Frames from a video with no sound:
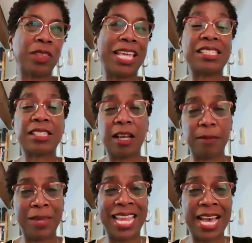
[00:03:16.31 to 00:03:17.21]
They
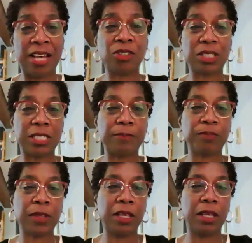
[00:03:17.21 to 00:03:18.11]
sought me out.
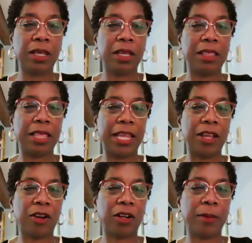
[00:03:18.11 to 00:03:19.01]

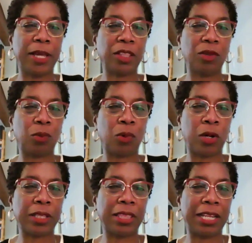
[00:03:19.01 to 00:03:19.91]
They heard about the
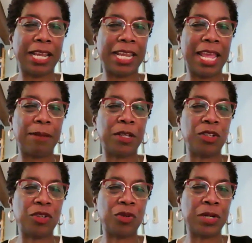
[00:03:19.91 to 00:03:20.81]
work that I had been
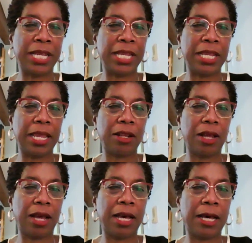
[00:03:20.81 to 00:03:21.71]
doing
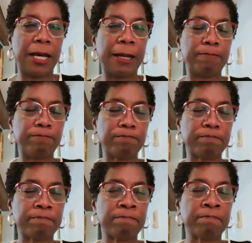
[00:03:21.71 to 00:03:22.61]
um,
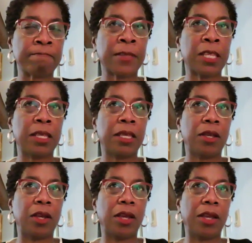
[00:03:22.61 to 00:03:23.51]

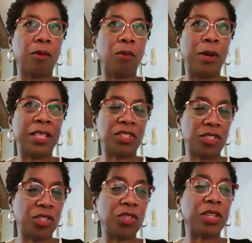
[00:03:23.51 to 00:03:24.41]
with
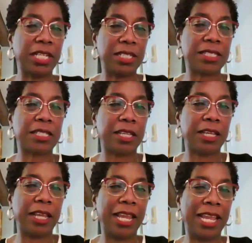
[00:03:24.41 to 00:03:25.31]
students
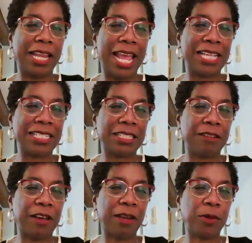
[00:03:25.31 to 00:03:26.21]
and asked
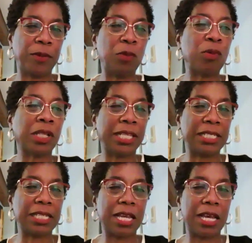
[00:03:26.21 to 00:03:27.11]
if I would be
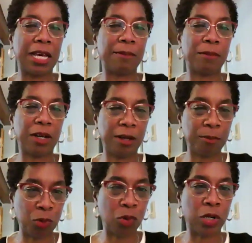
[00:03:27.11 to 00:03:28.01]
willing to come
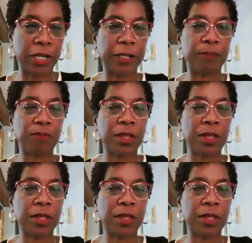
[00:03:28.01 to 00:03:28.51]
aboard.